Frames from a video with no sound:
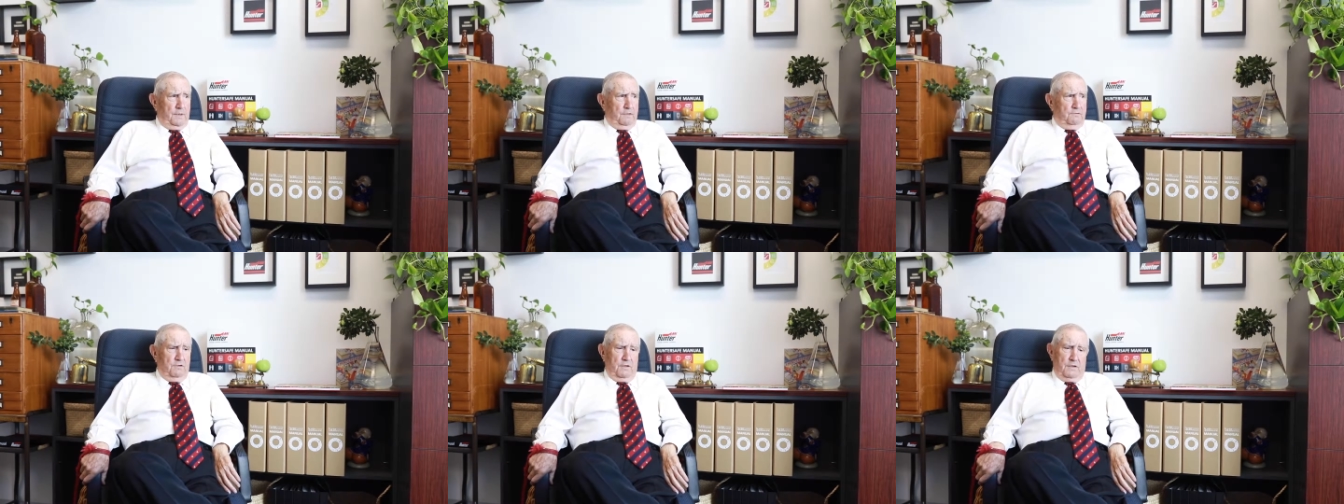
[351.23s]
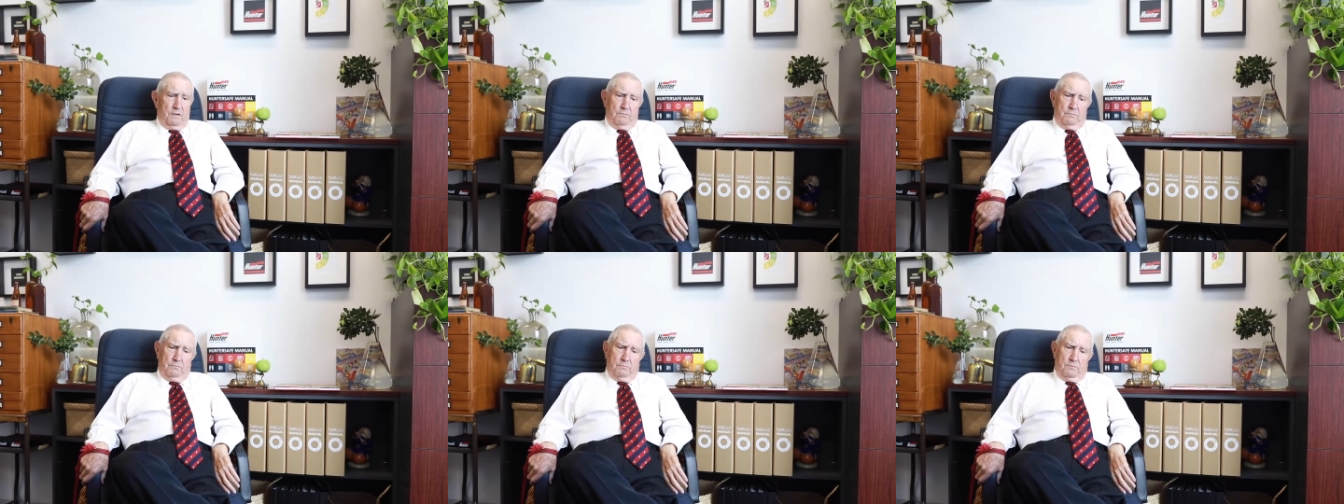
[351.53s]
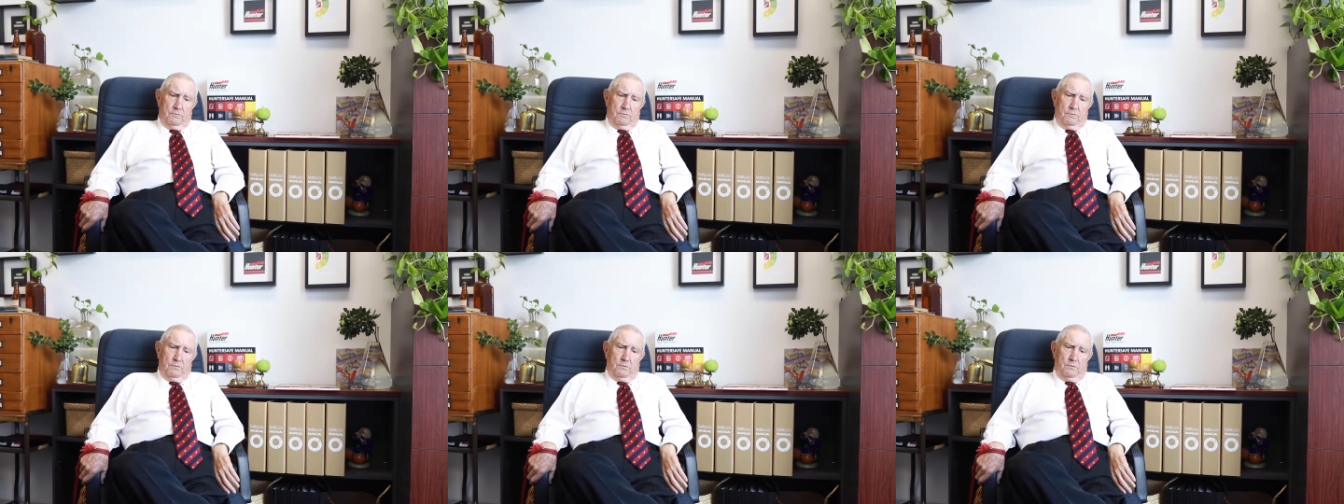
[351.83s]
So
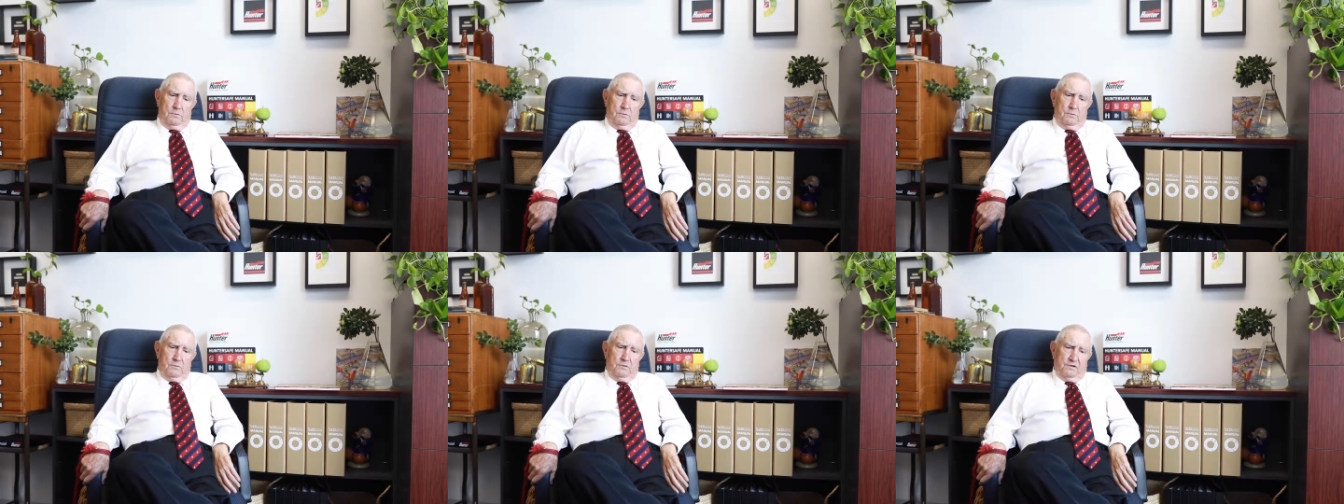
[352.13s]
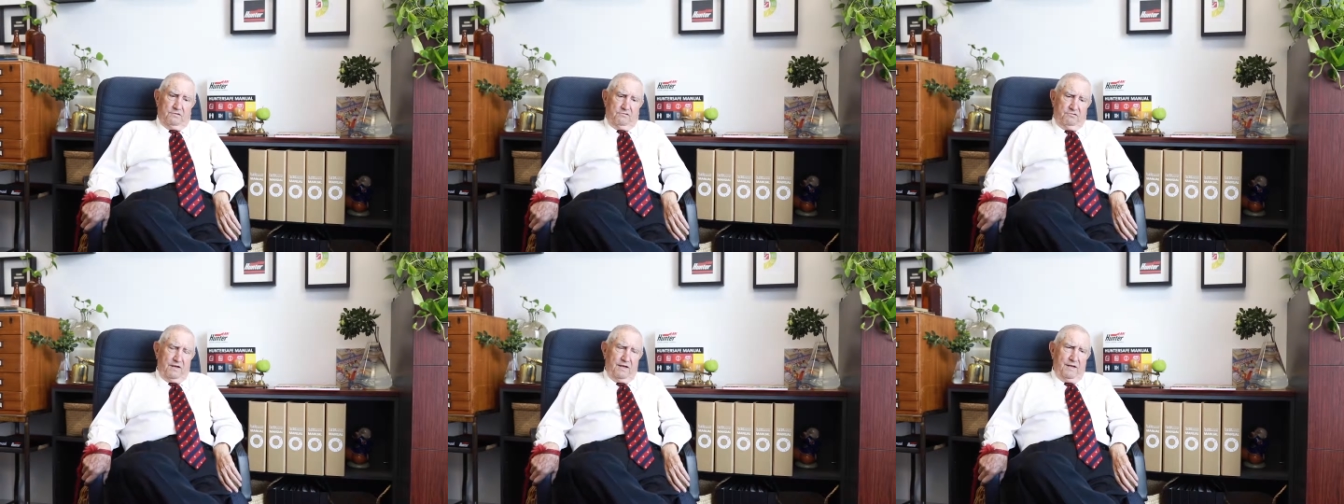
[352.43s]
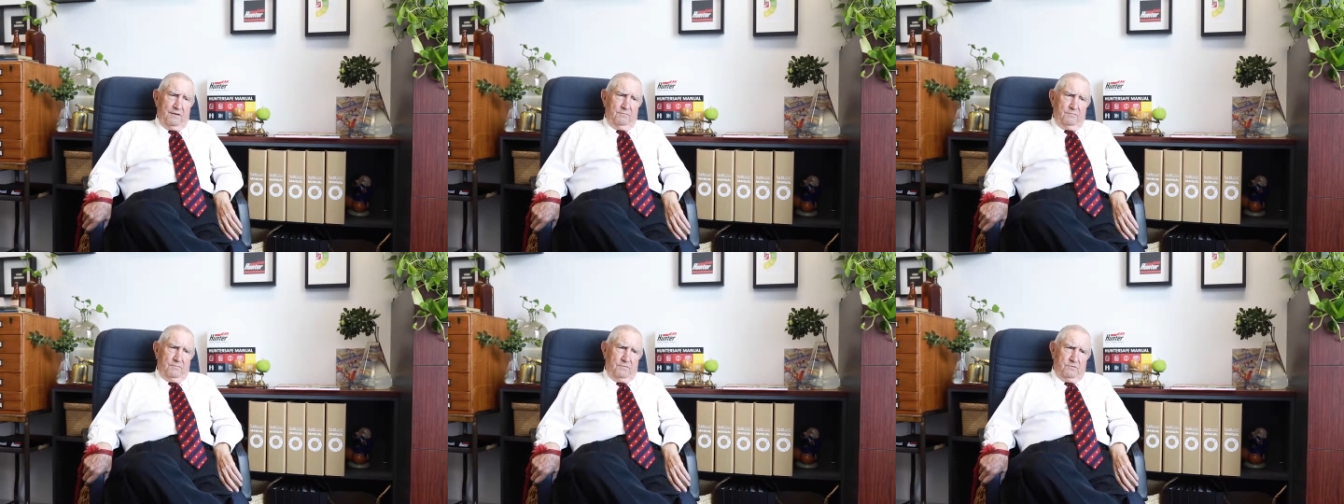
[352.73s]

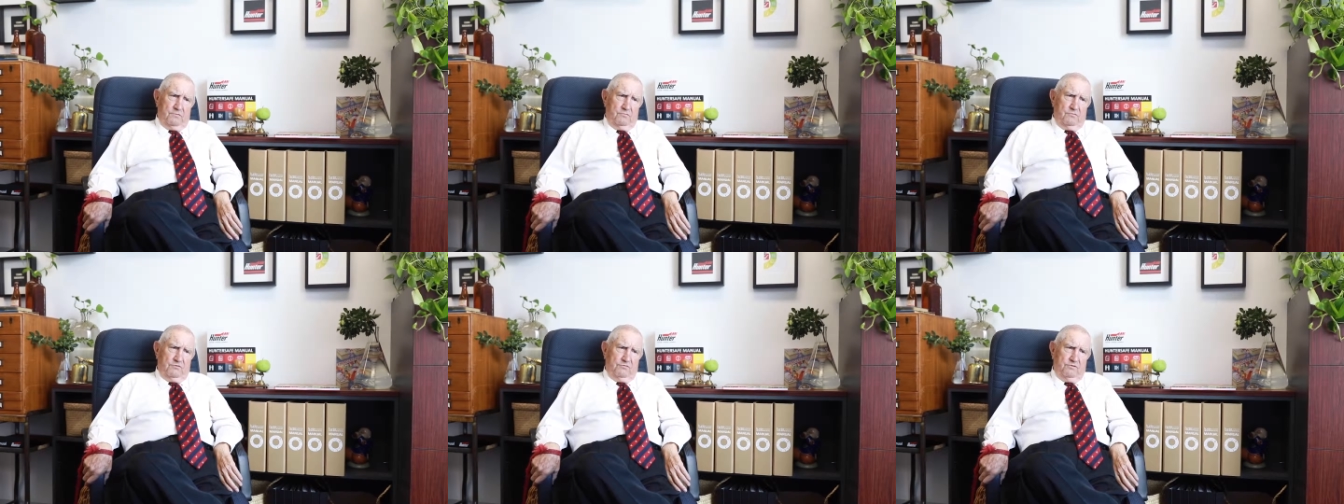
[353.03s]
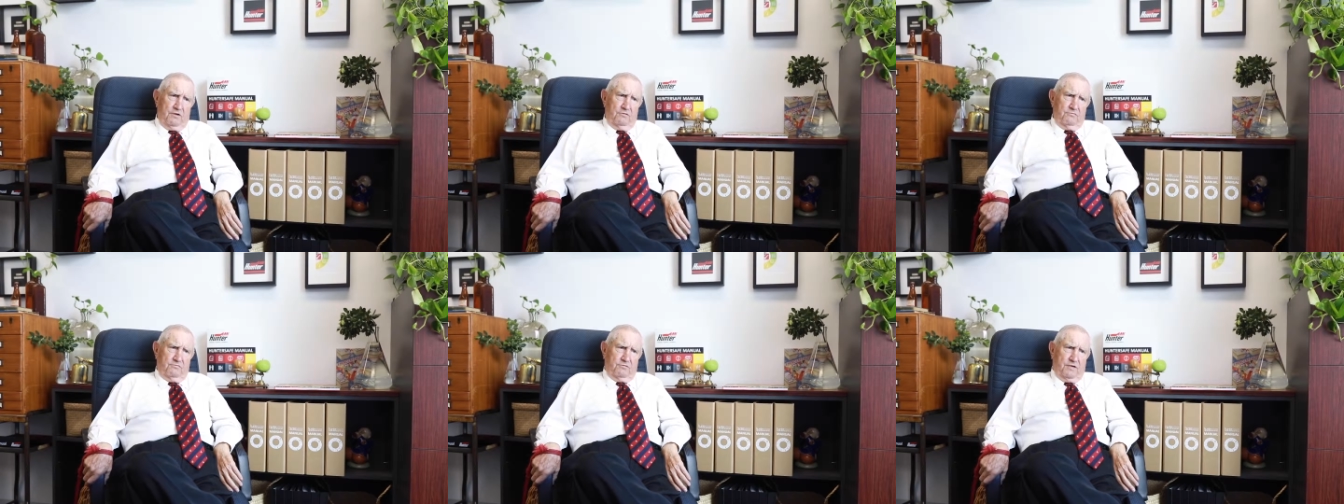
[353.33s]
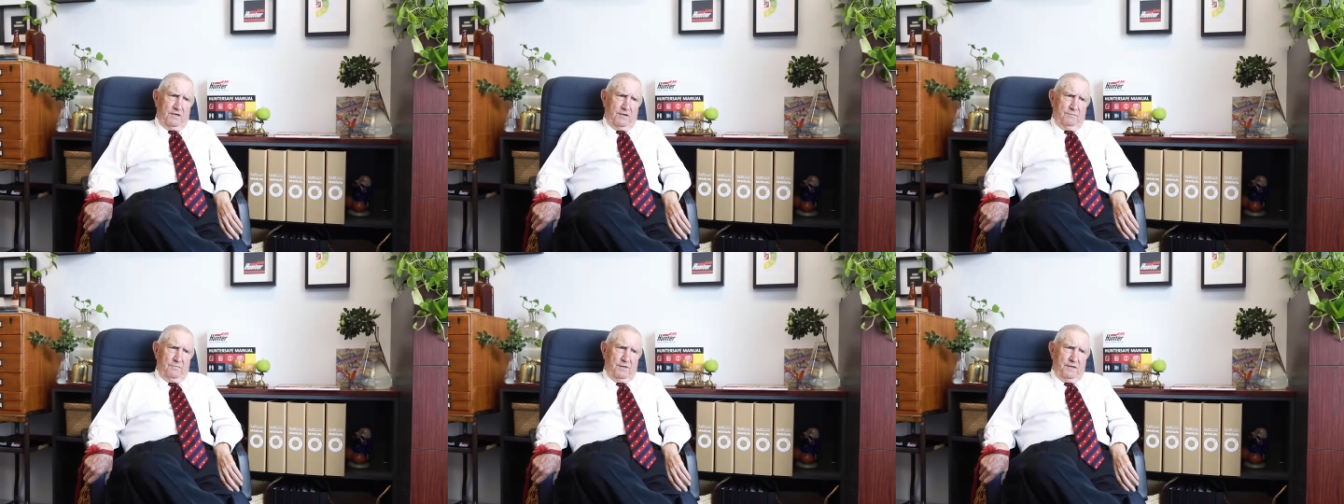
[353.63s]
exam, the results
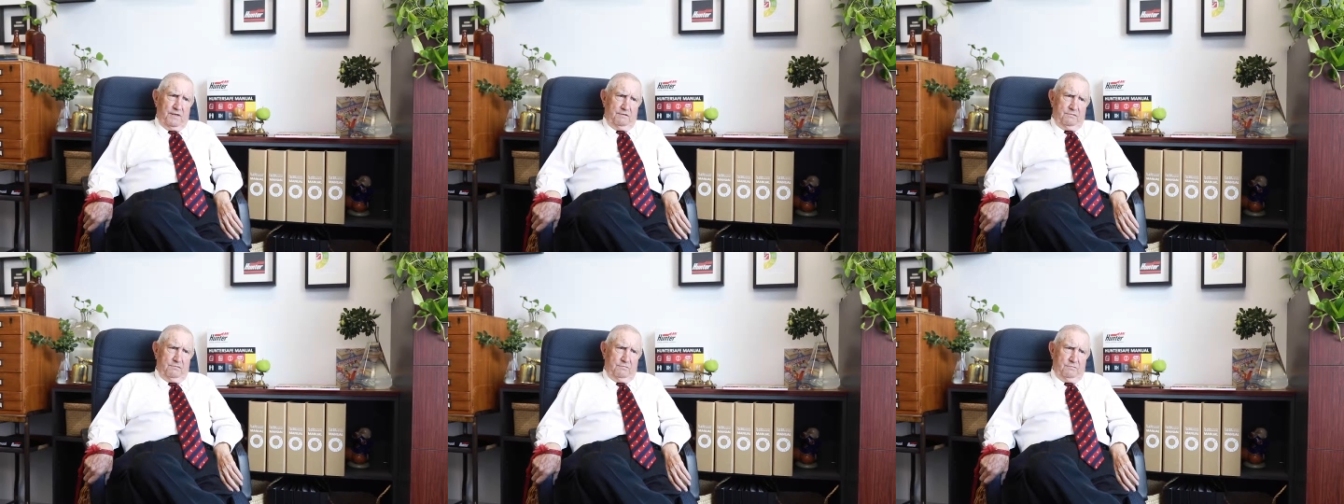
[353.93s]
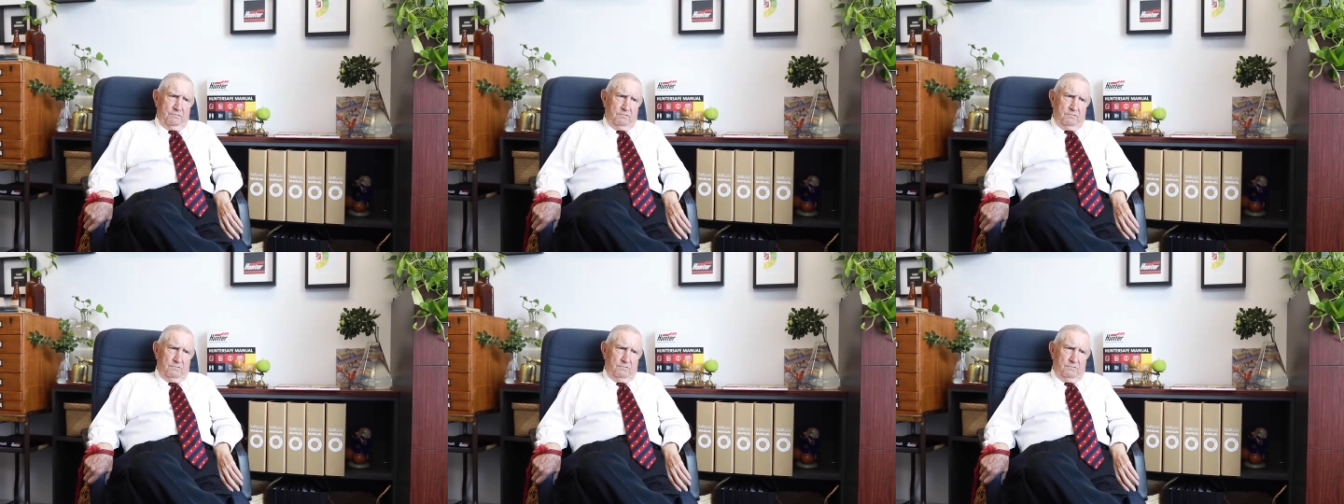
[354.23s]
come out